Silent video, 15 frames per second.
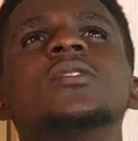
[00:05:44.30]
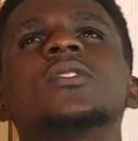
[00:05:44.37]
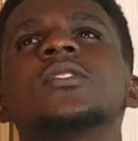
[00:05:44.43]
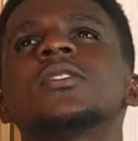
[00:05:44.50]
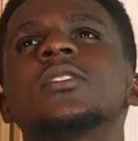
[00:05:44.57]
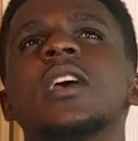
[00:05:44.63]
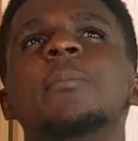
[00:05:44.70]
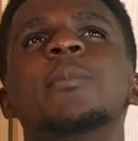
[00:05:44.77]

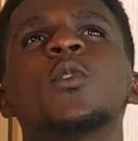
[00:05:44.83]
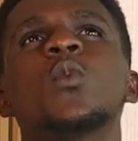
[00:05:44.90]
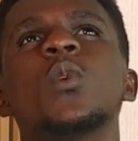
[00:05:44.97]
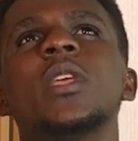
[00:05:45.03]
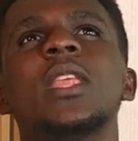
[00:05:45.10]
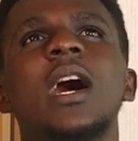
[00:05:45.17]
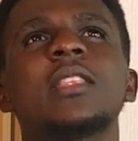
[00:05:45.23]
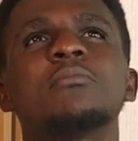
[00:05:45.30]
systemic
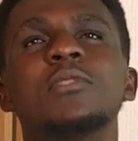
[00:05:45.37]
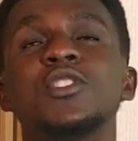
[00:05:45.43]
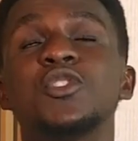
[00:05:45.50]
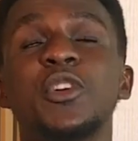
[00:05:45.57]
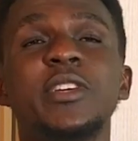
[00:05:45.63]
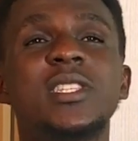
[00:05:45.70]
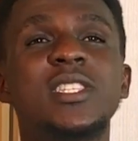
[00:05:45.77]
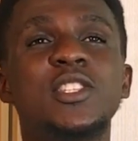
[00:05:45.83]
way that
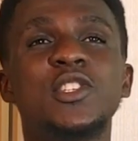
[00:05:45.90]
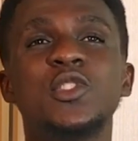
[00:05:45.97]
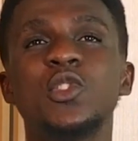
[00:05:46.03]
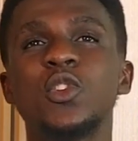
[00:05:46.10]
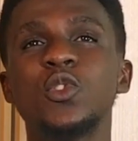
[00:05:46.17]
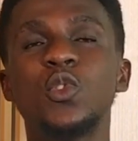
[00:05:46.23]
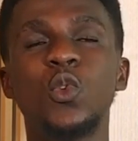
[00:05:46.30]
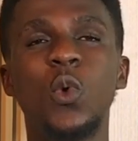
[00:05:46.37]
majority did
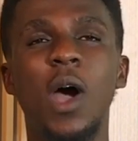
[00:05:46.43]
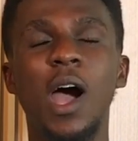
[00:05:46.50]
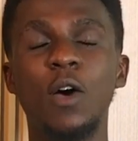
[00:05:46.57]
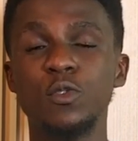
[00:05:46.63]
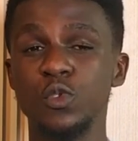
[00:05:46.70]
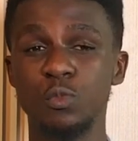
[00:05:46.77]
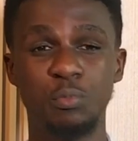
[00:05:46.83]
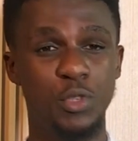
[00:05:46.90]
not know
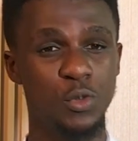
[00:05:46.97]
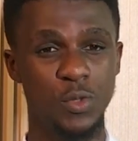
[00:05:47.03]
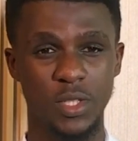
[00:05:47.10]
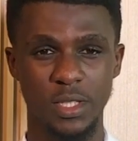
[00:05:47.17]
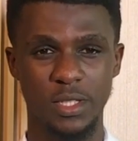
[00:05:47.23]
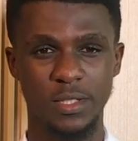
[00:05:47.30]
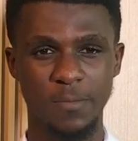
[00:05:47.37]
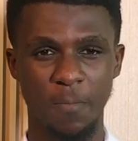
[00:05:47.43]
how to build
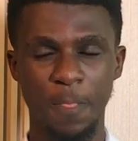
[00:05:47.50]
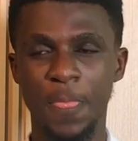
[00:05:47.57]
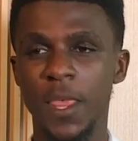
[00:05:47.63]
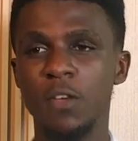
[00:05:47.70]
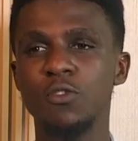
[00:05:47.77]
it.